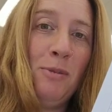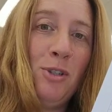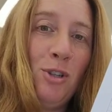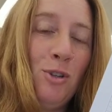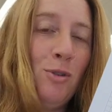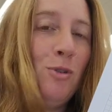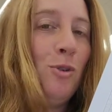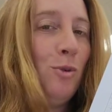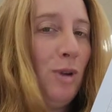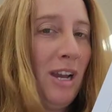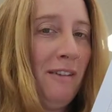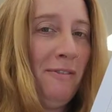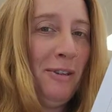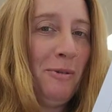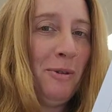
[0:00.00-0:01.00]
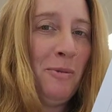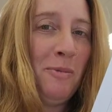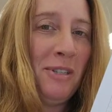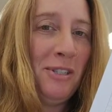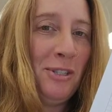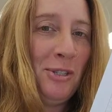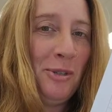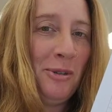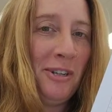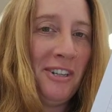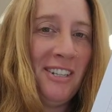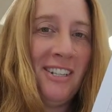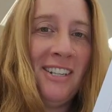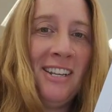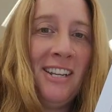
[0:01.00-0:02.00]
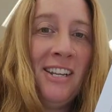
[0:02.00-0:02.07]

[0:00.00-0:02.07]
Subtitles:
to Graphing with Miss Stewart.